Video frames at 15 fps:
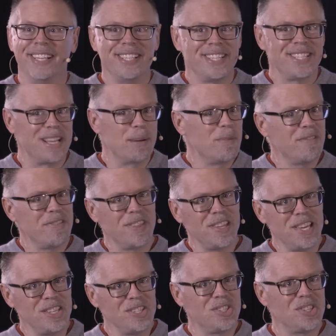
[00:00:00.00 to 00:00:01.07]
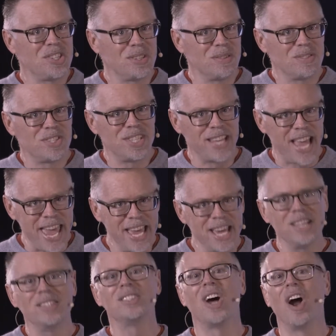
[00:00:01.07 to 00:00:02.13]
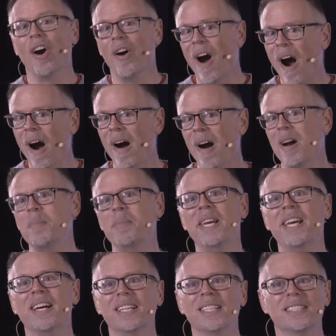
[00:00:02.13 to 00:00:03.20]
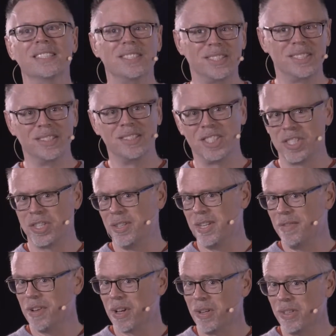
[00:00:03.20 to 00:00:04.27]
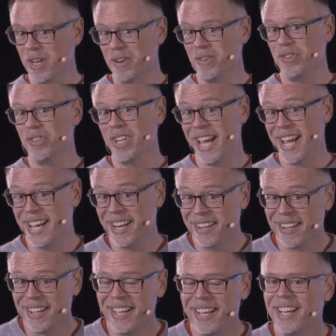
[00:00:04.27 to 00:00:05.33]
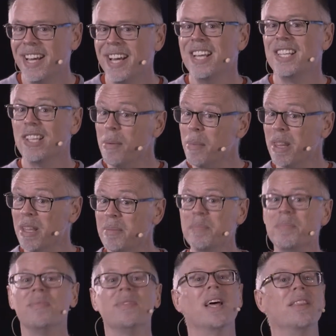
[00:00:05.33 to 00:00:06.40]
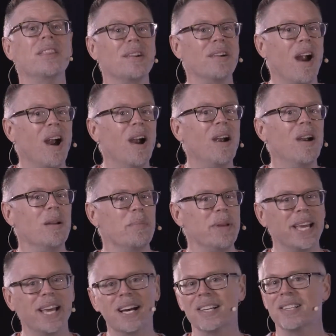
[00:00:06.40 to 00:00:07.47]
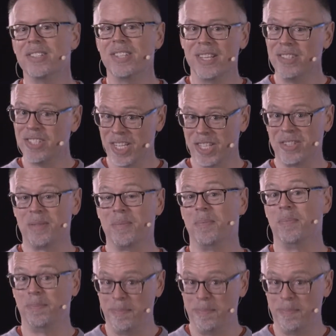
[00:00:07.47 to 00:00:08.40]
some of these sayings are hard because they're just difficult to understand. Some of them, they're hard because they're just